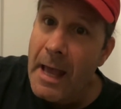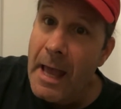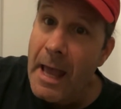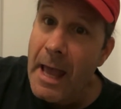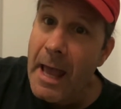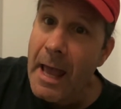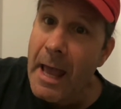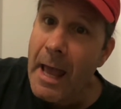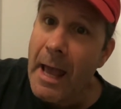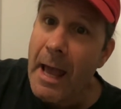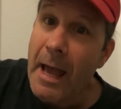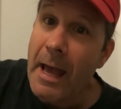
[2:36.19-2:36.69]

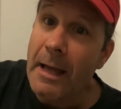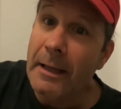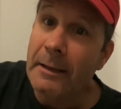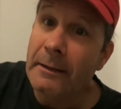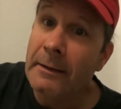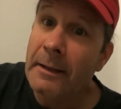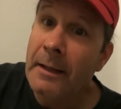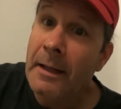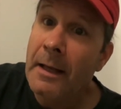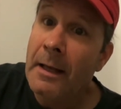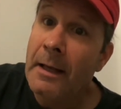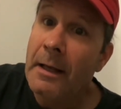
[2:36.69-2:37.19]
And
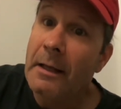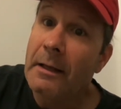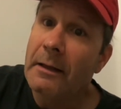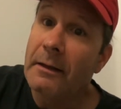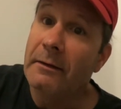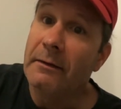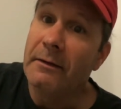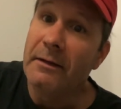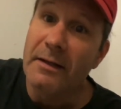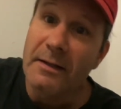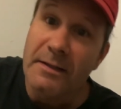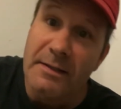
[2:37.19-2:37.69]

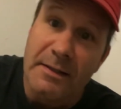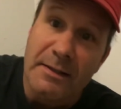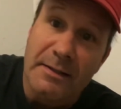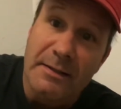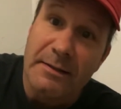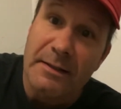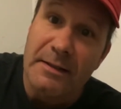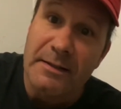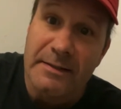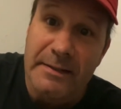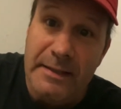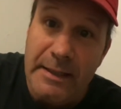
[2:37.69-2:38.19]
this is
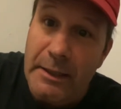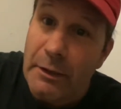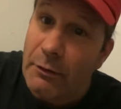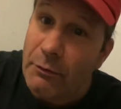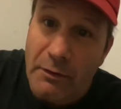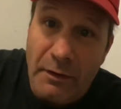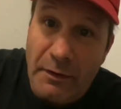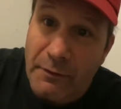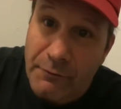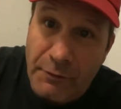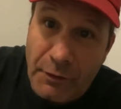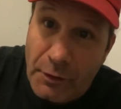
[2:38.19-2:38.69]
the secret
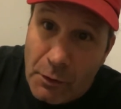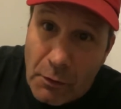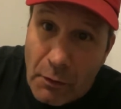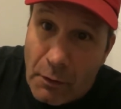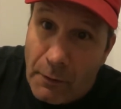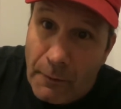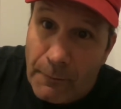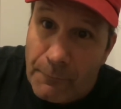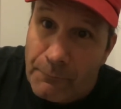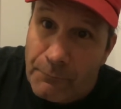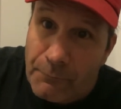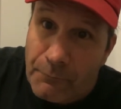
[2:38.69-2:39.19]
of it
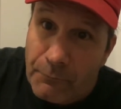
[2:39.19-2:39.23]
all.